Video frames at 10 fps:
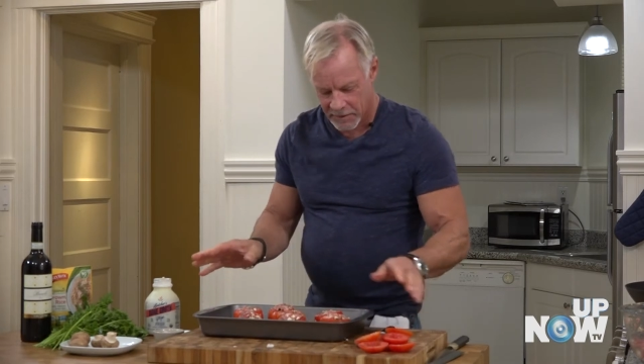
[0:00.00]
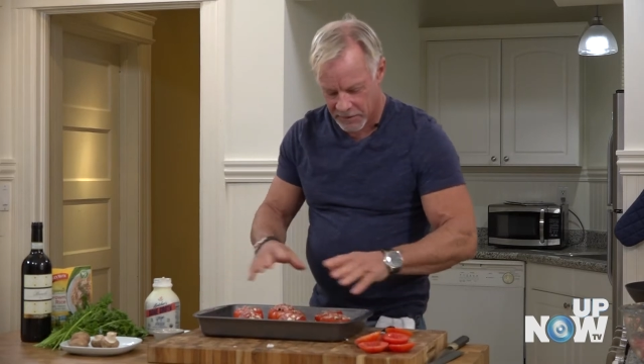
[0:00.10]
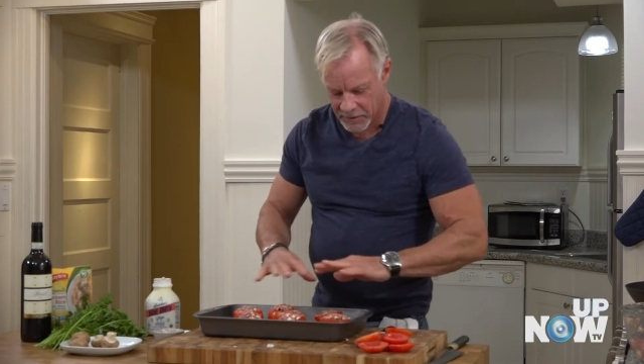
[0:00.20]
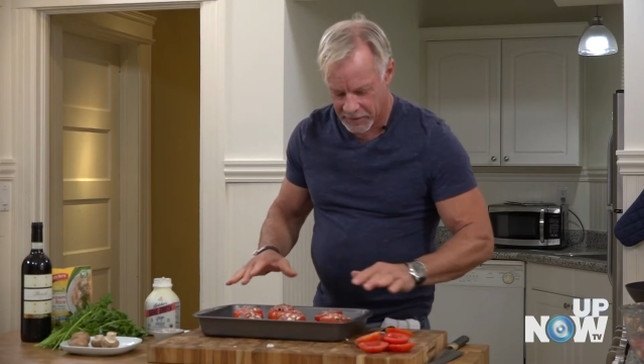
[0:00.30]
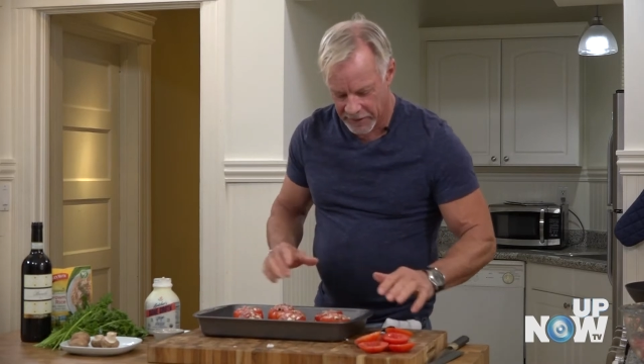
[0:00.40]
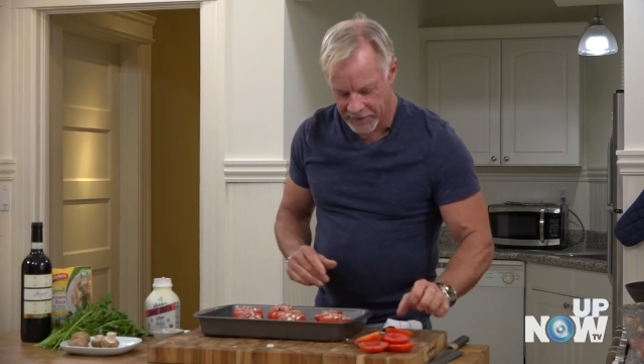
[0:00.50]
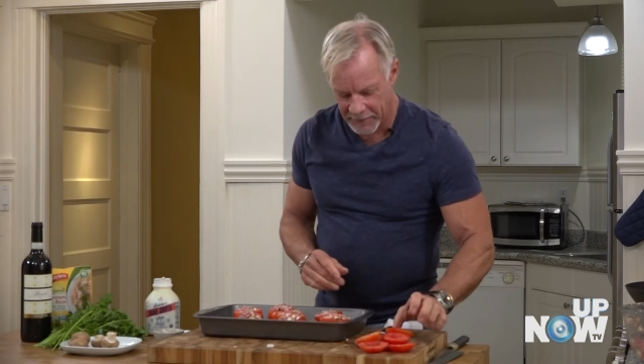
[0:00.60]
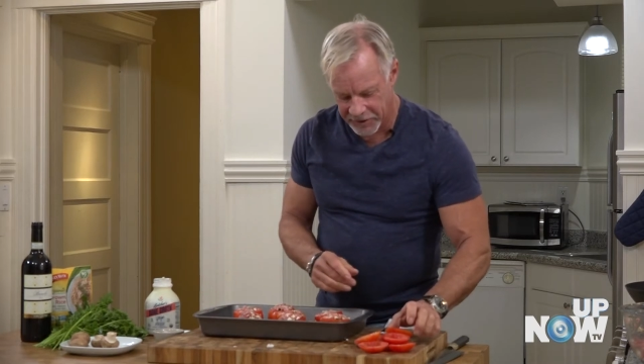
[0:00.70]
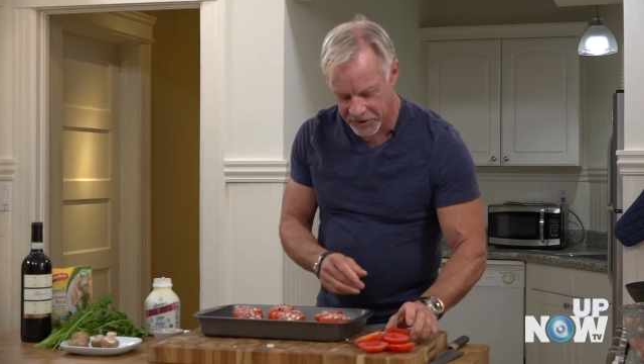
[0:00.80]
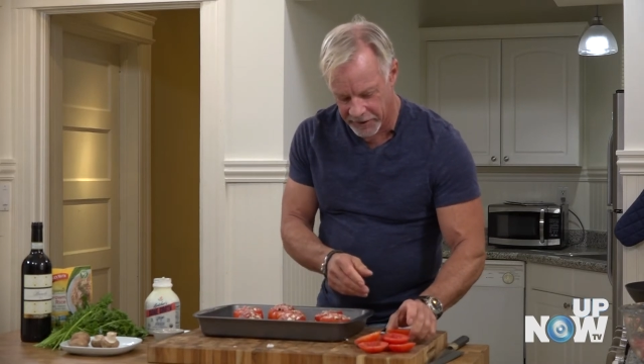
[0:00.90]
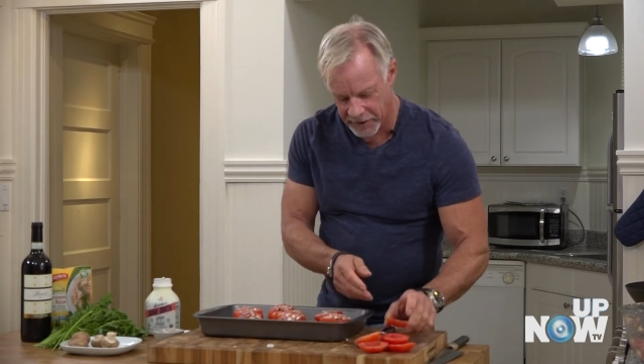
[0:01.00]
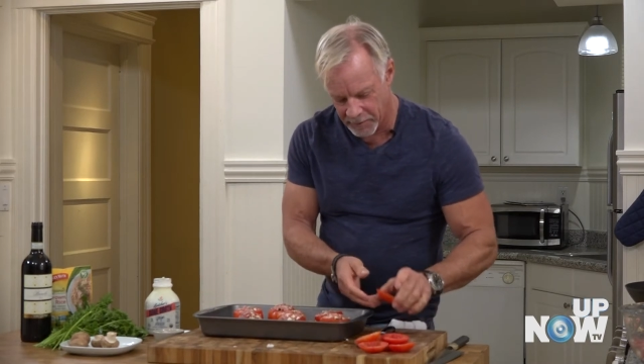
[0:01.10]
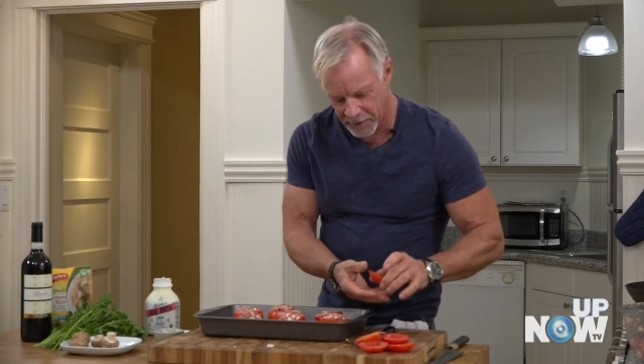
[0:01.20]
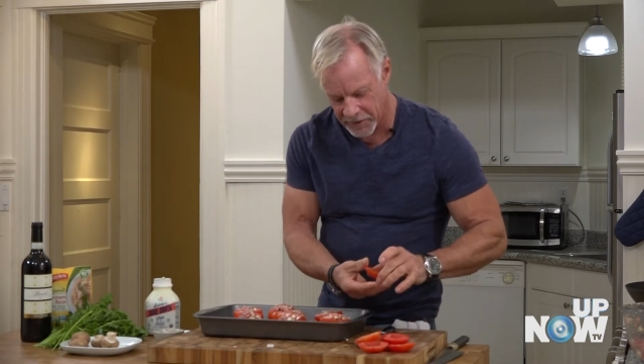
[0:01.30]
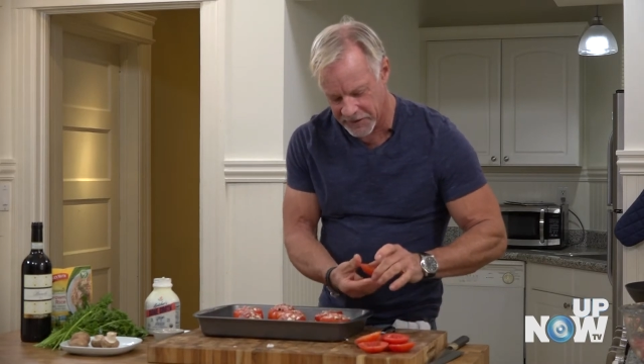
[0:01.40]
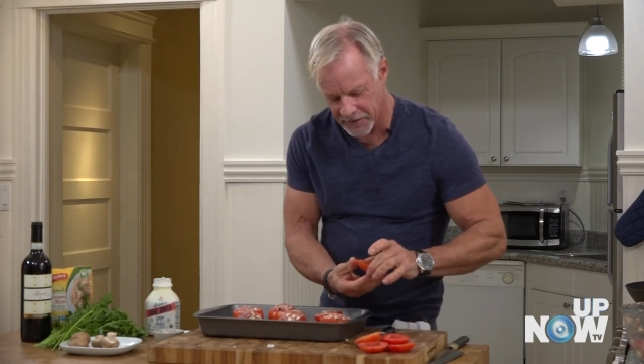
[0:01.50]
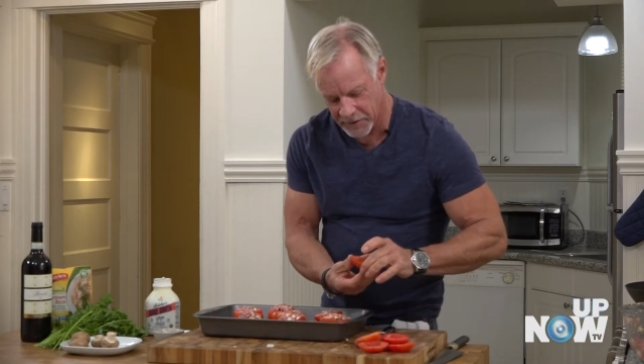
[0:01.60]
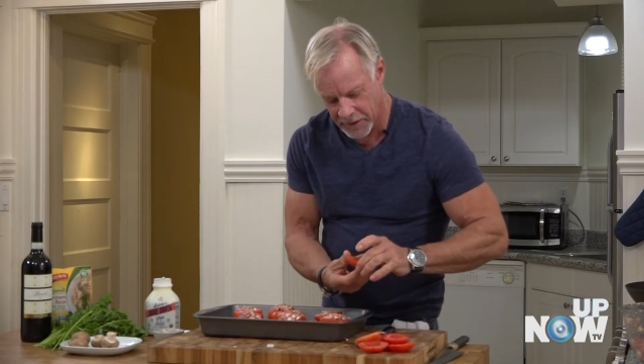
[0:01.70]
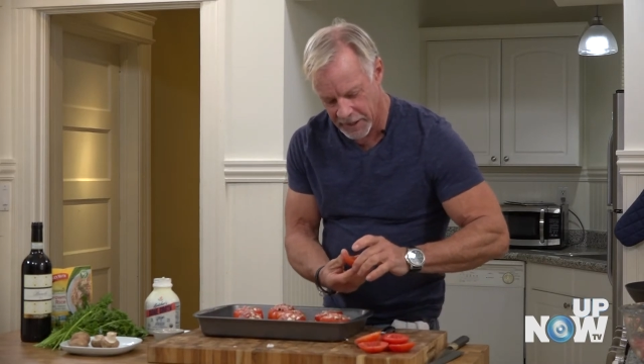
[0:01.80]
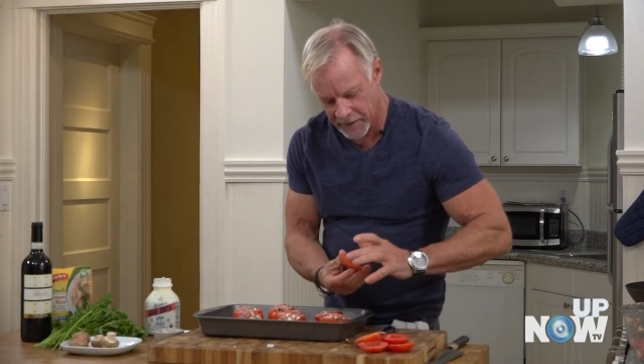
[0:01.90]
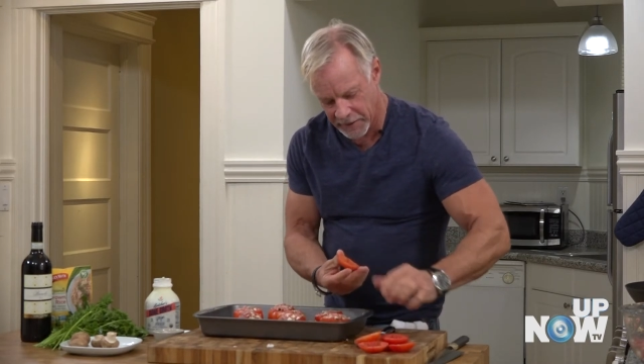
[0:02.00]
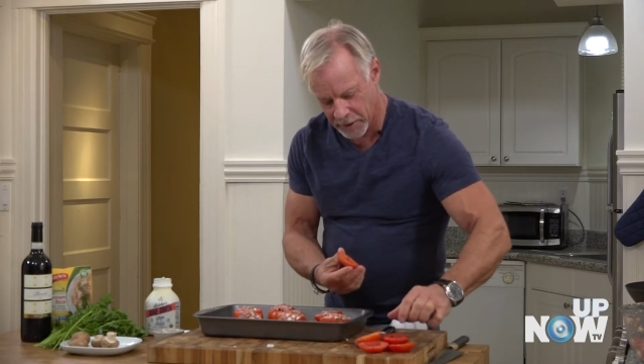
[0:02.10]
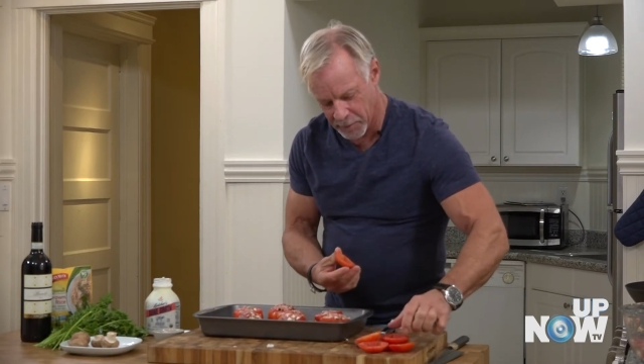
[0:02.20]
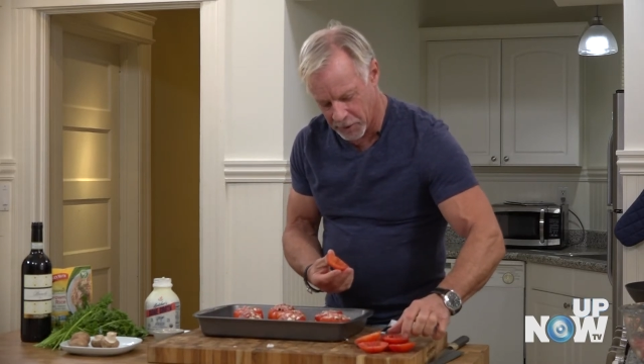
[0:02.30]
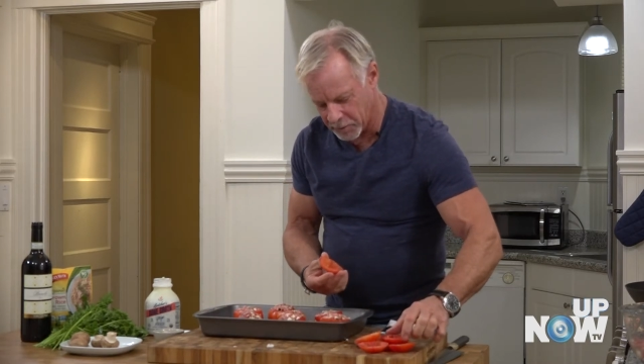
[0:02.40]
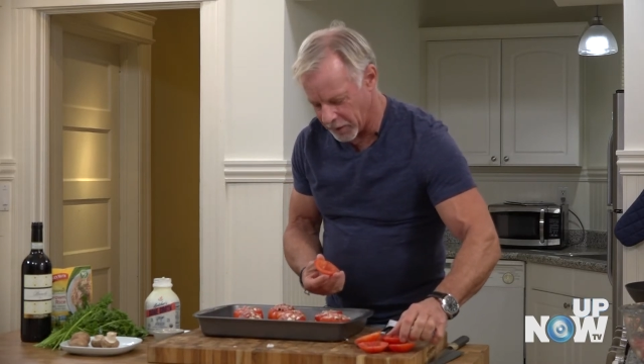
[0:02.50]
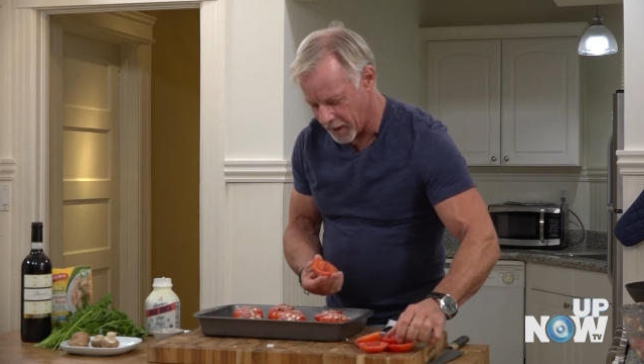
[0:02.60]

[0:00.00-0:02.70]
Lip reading: Got the mixture in our bones and our bone broth,